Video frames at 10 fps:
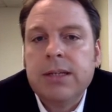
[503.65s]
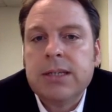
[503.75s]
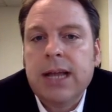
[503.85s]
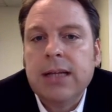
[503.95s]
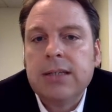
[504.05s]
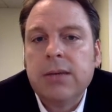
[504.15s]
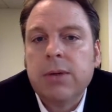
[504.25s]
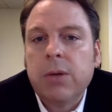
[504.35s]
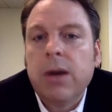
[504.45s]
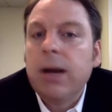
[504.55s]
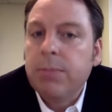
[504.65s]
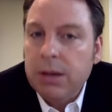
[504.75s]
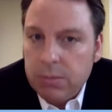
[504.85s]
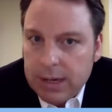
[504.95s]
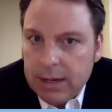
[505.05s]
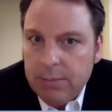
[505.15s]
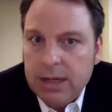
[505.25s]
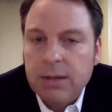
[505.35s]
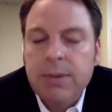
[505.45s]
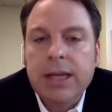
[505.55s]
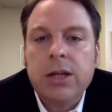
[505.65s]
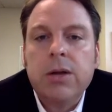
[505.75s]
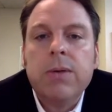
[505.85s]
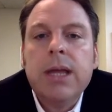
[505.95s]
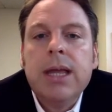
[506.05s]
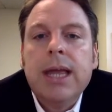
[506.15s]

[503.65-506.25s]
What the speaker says: it's not required, but recommended by you.